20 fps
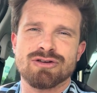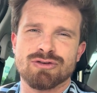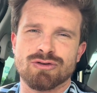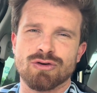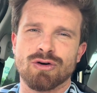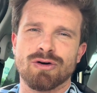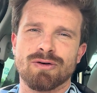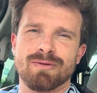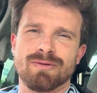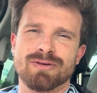
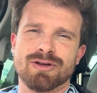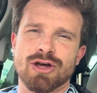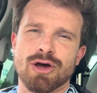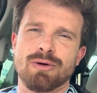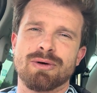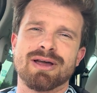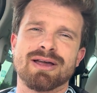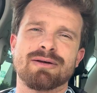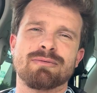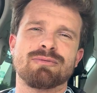got
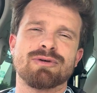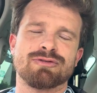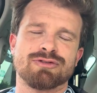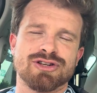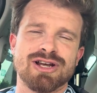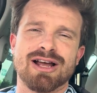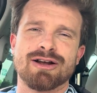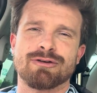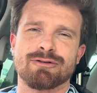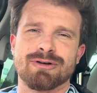going with
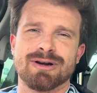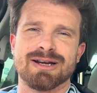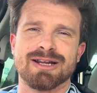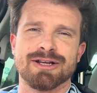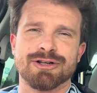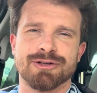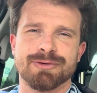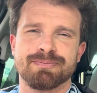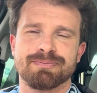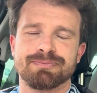Jack
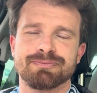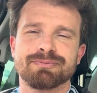Grealish,